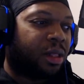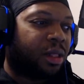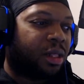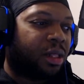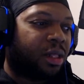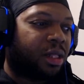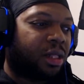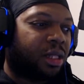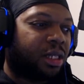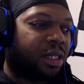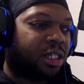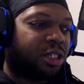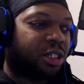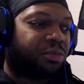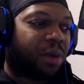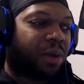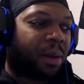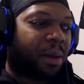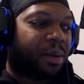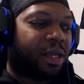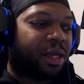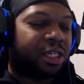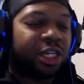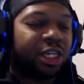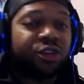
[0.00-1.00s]
This is
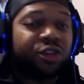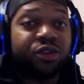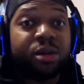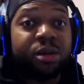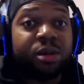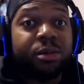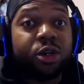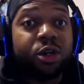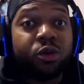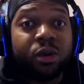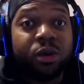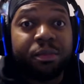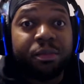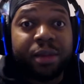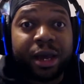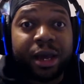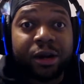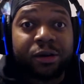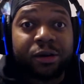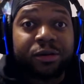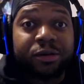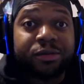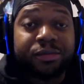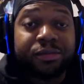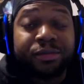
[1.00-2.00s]
probably a chance for them to do it
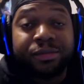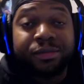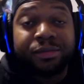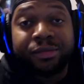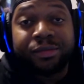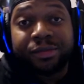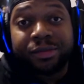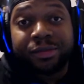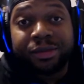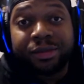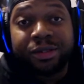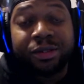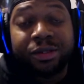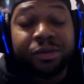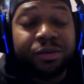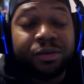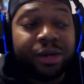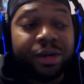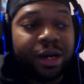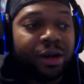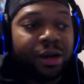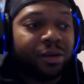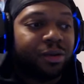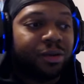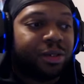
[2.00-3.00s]
better. Who
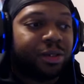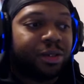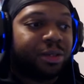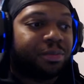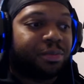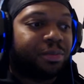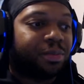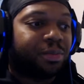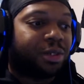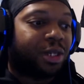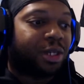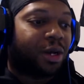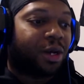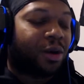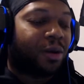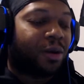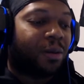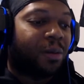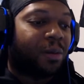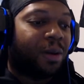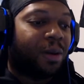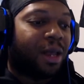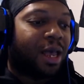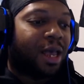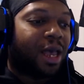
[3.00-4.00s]
knows?
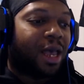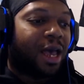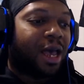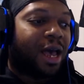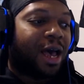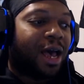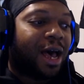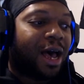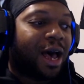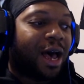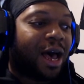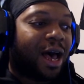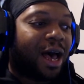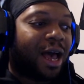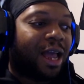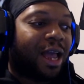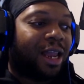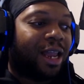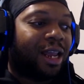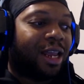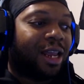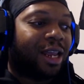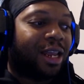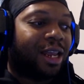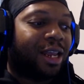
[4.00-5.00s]
So,
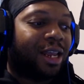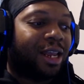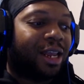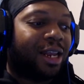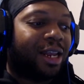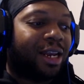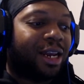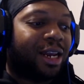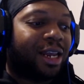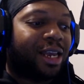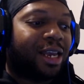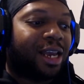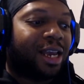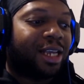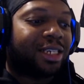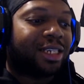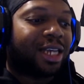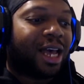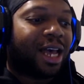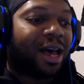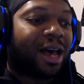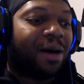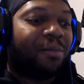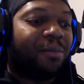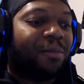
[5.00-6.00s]
in any case,
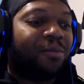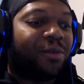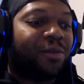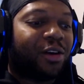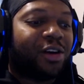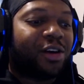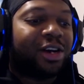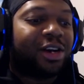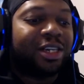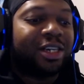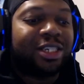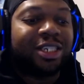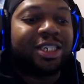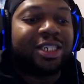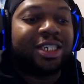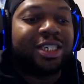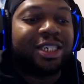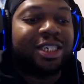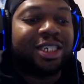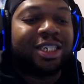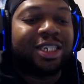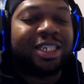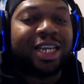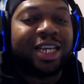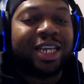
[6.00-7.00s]
I'm very interested
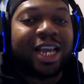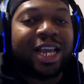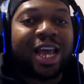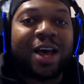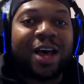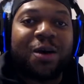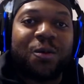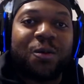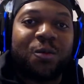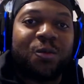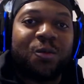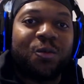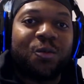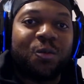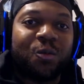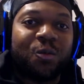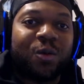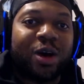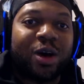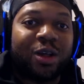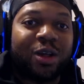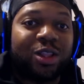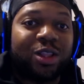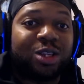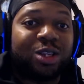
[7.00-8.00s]
to see how
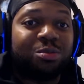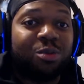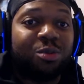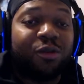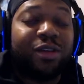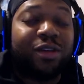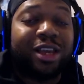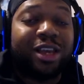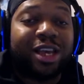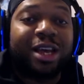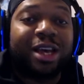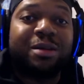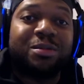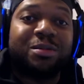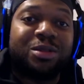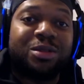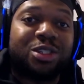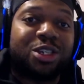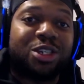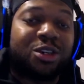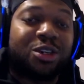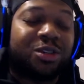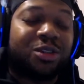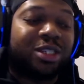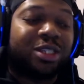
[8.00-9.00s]
well this movie
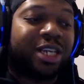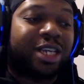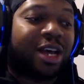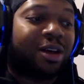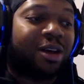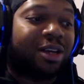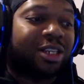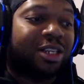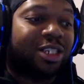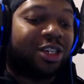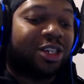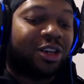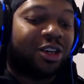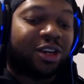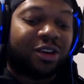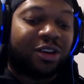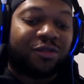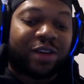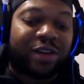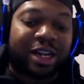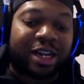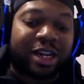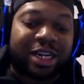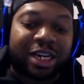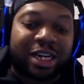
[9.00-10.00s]
turns out, considering the
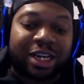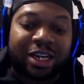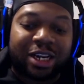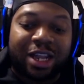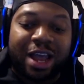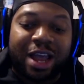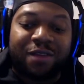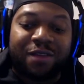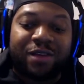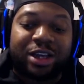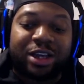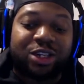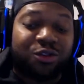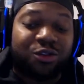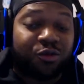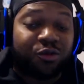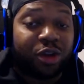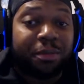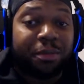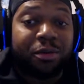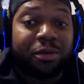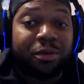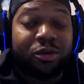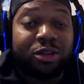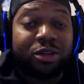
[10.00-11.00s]
fact that the live-action
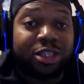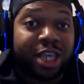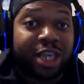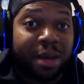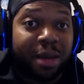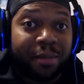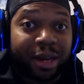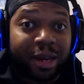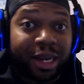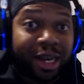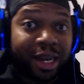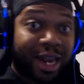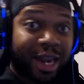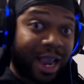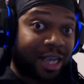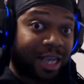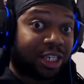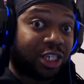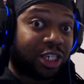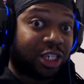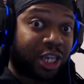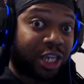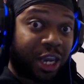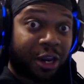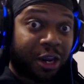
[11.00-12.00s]
reboot is coming
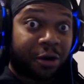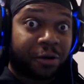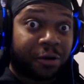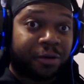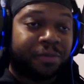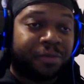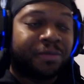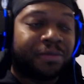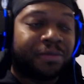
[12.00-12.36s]
next year.